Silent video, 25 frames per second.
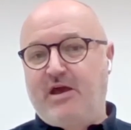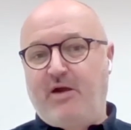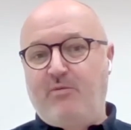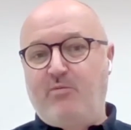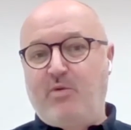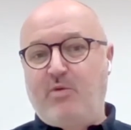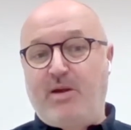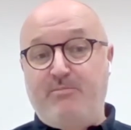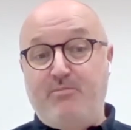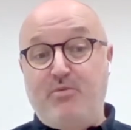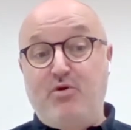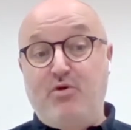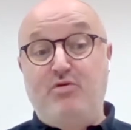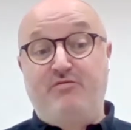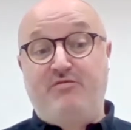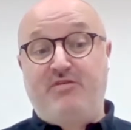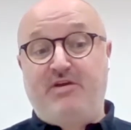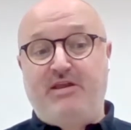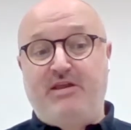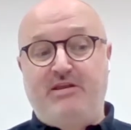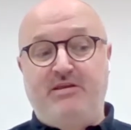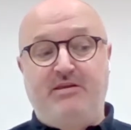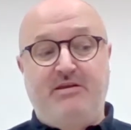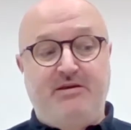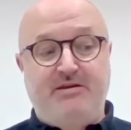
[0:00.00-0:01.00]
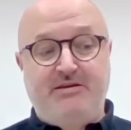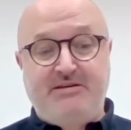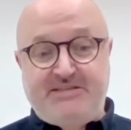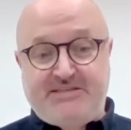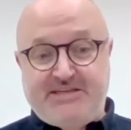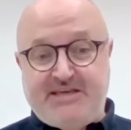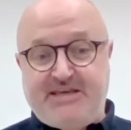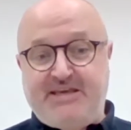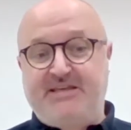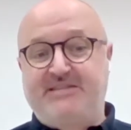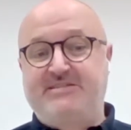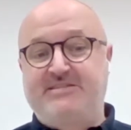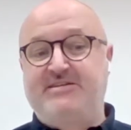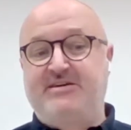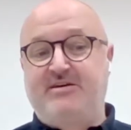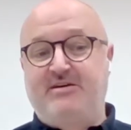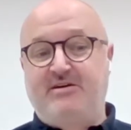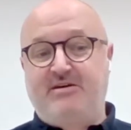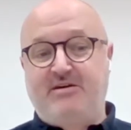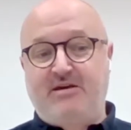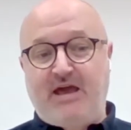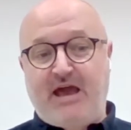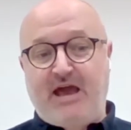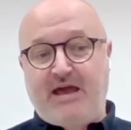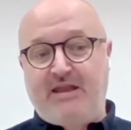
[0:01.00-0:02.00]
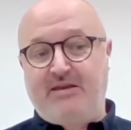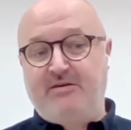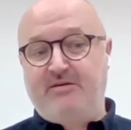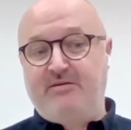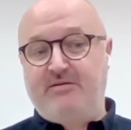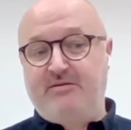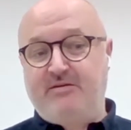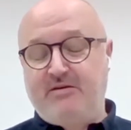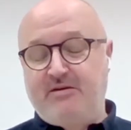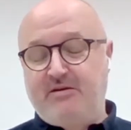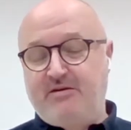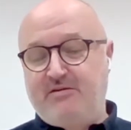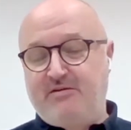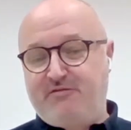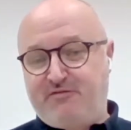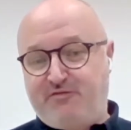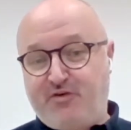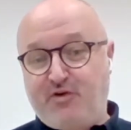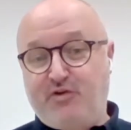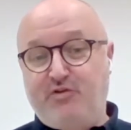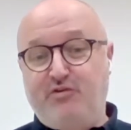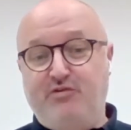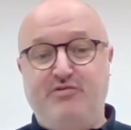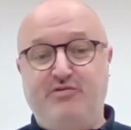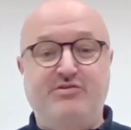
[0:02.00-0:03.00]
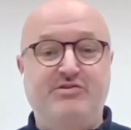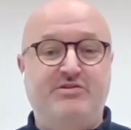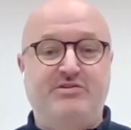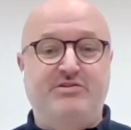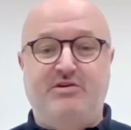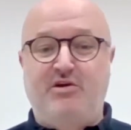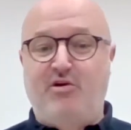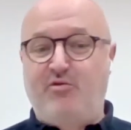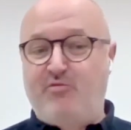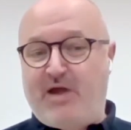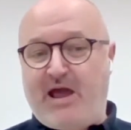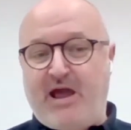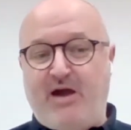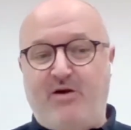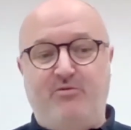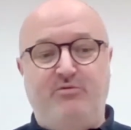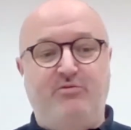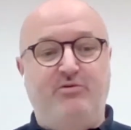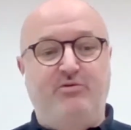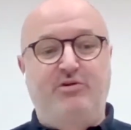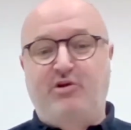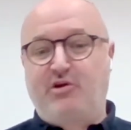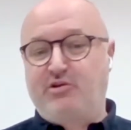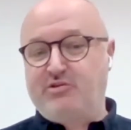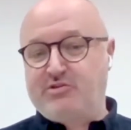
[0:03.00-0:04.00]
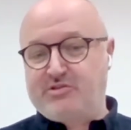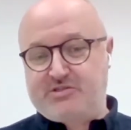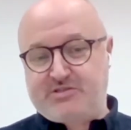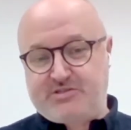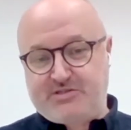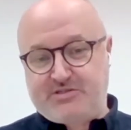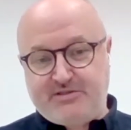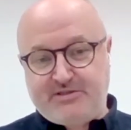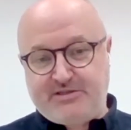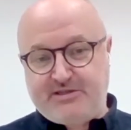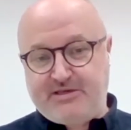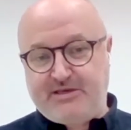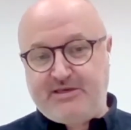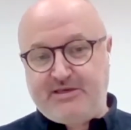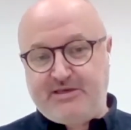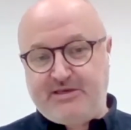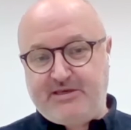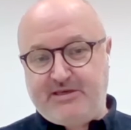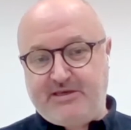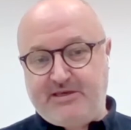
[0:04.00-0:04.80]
and we're moving data and funds around constantly.